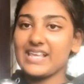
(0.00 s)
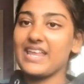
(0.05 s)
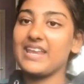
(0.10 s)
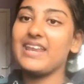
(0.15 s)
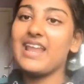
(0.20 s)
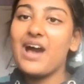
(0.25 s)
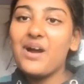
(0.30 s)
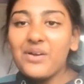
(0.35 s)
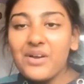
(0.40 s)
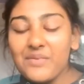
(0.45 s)
And
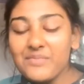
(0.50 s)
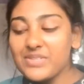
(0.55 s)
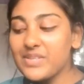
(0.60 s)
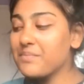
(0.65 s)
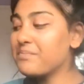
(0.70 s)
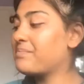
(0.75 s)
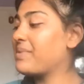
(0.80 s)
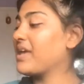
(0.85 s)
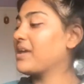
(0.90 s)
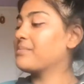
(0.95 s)
now comes the
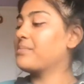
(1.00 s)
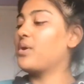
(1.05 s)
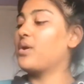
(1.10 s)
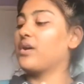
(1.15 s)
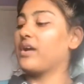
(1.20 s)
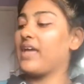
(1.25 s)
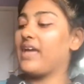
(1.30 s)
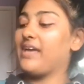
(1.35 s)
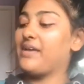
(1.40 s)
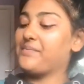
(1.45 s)
big
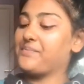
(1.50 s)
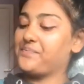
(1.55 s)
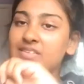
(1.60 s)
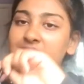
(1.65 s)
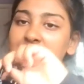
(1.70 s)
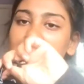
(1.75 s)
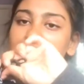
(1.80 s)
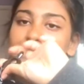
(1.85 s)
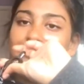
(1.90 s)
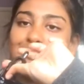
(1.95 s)
pocket.
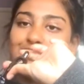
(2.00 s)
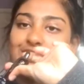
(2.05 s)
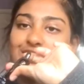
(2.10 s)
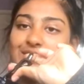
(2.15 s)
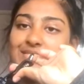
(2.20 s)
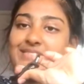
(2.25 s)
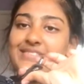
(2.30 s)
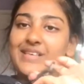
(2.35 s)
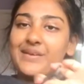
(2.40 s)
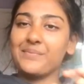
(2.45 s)
This is a
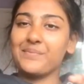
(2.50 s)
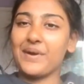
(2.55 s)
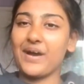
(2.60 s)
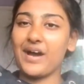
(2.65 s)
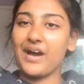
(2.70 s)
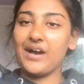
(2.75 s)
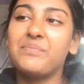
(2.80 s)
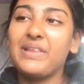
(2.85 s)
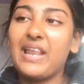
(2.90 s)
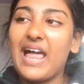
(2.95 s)

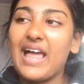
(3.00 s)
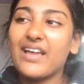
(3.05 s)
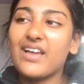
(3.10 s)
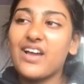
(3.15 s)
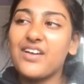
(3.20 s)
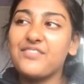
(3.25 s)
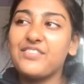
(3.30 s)
2-zipper black.